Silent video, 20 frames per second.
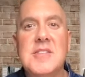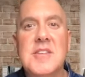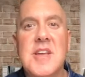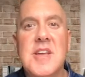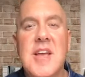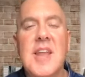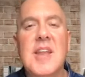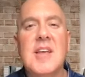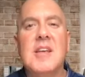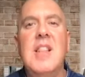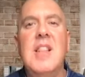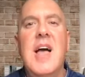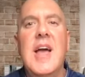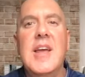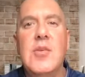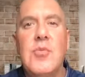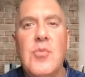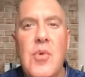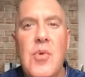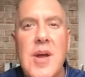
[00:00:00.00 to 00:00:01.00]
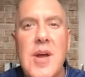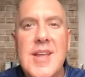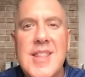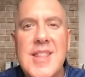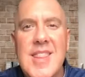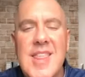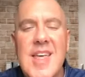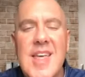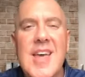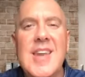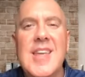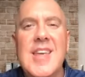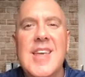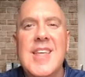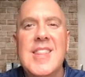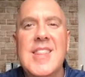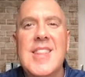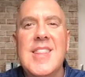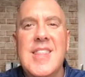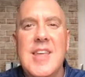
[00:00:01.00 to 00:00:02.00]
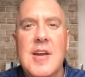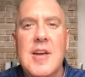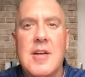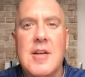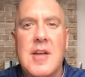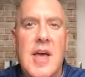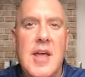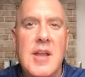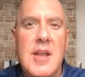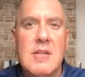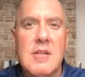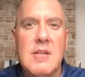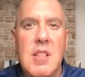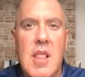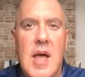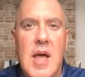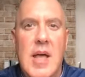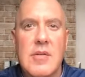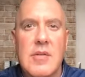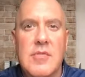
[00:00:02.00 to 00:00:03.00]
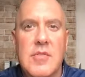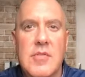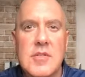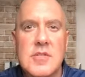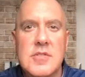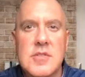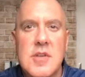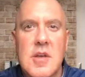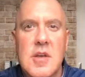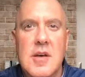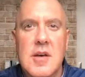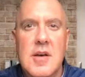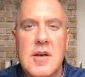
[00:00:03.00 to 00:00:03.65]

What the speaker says: She got a client right then and there, got a client first,